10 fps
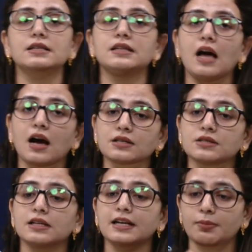
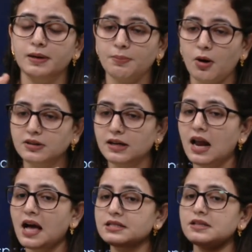lungs, little bit about the
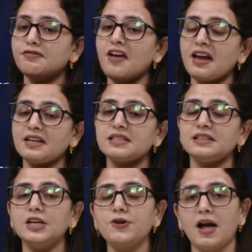lungs, the pharynx
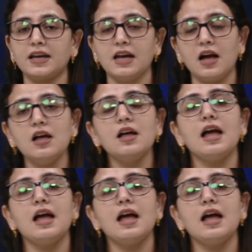and the trachea,